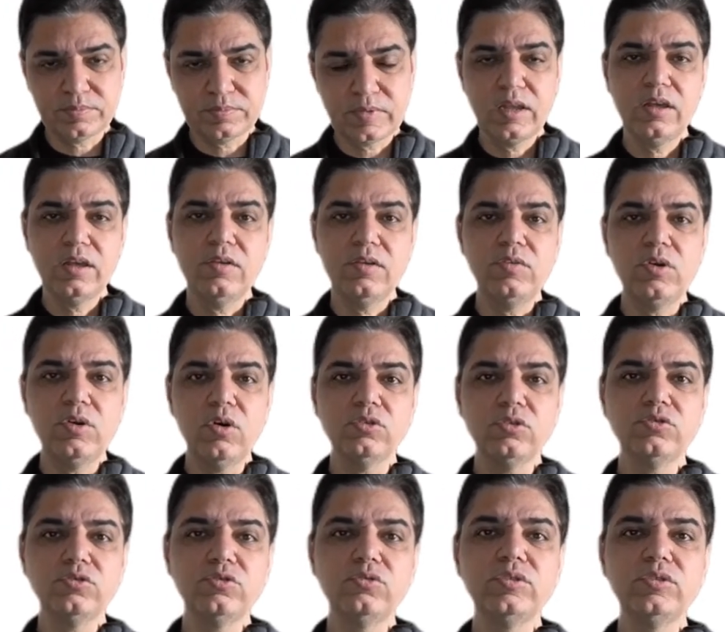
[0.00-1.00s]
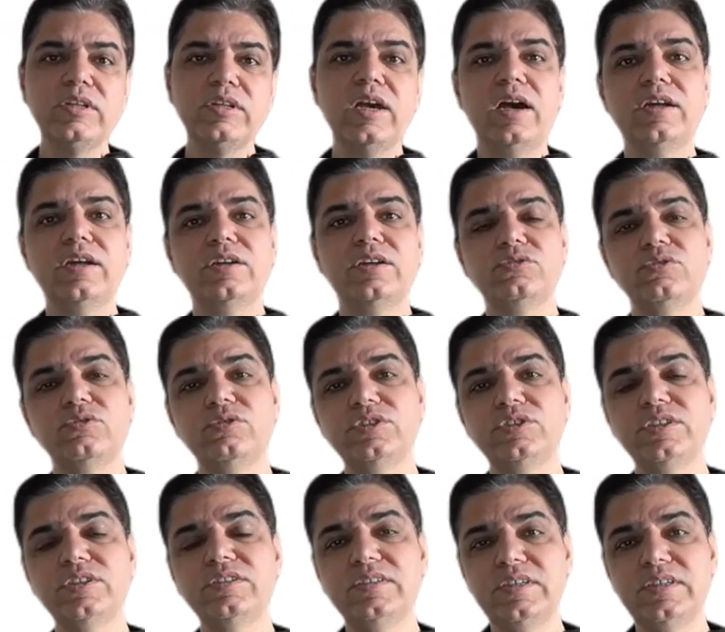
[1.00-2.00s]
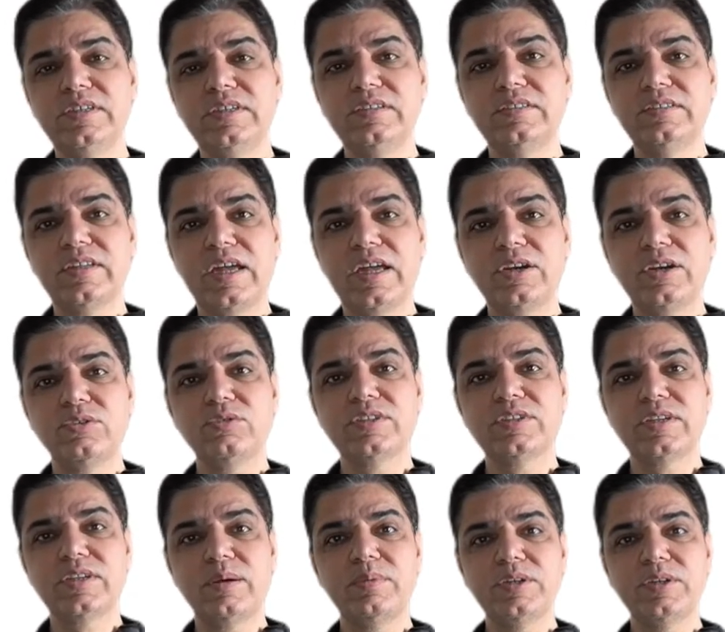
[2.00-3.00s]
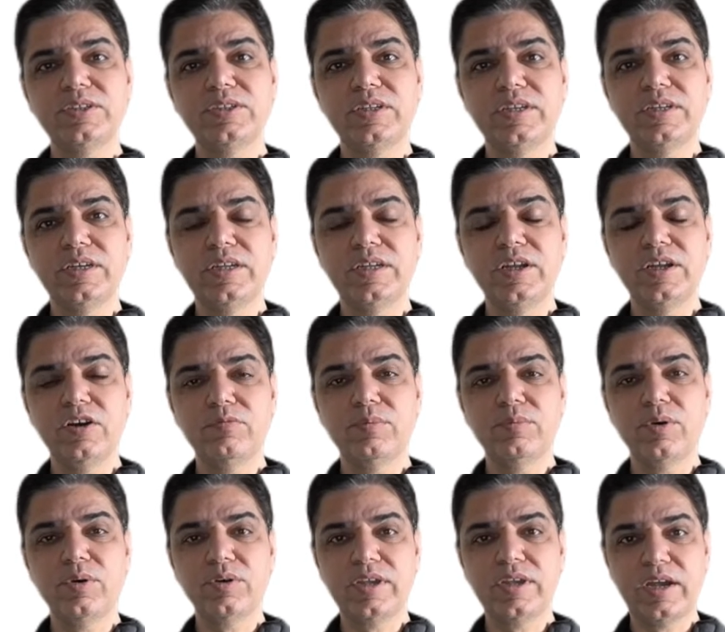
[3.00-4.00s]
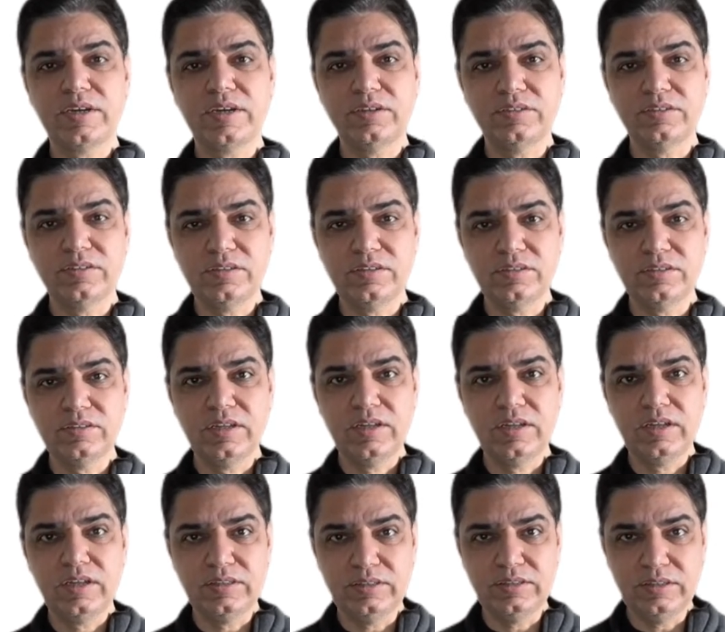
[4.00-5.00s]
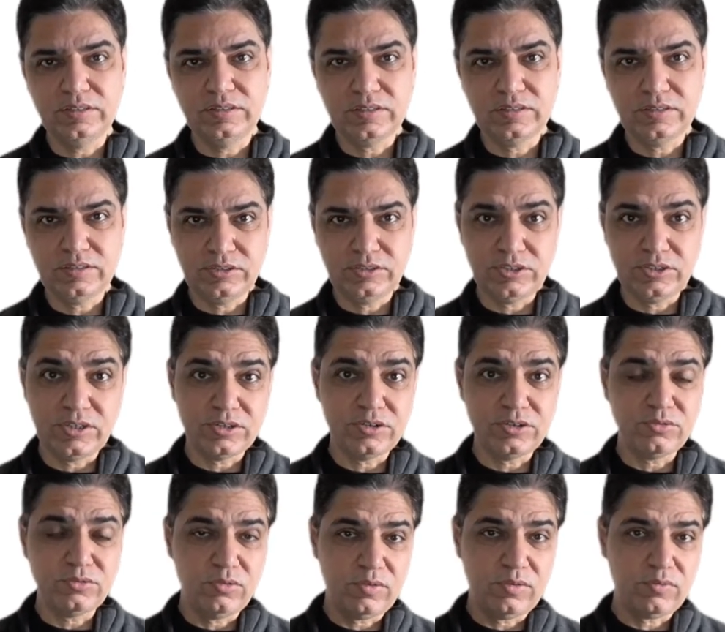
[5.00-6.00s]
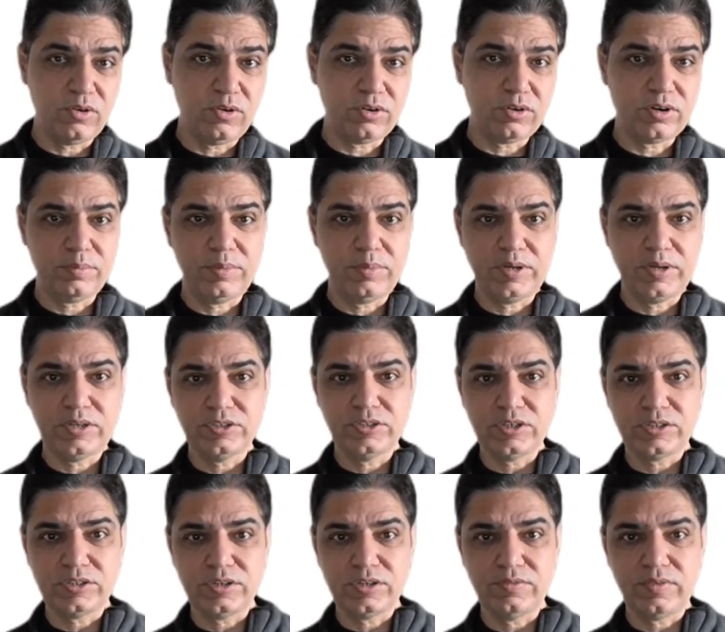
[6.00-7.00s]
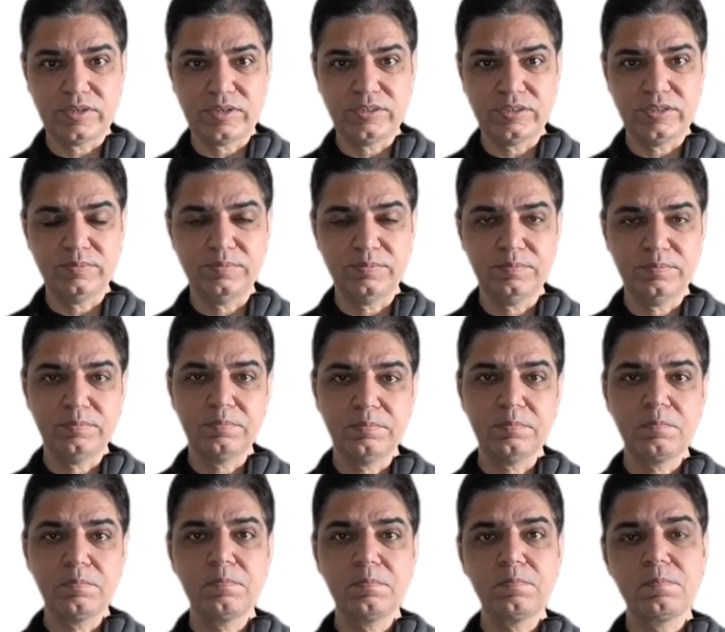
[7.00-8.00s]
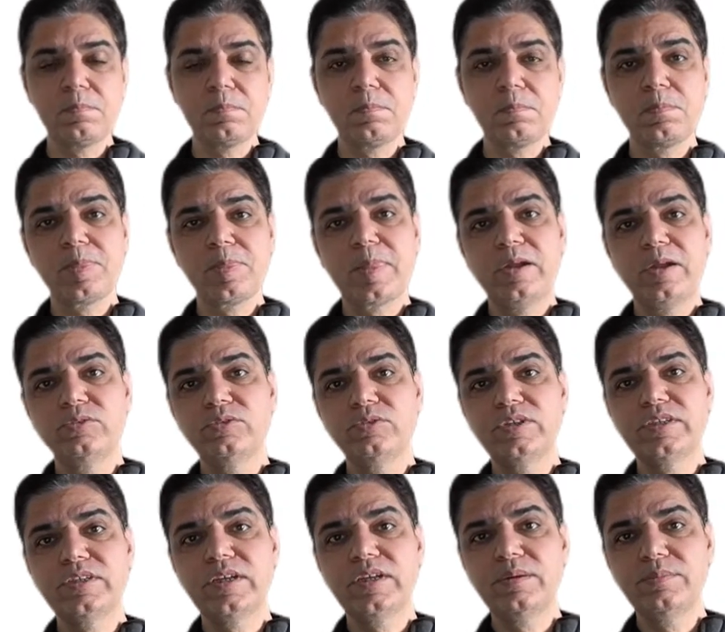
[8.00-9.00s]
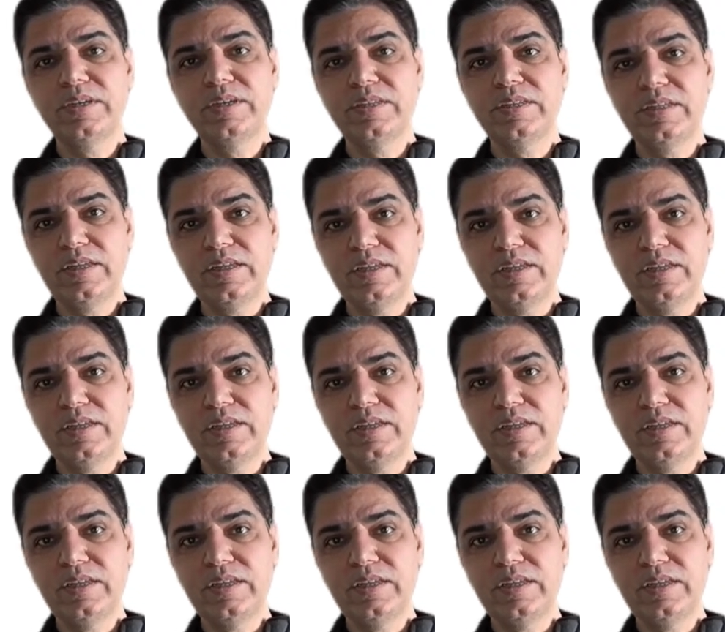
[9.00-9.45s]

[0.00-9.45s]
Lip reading: We also do the high resolution CT scan to establish the degree of bronchiectasis in these children who have got repeated chest infection. To determine the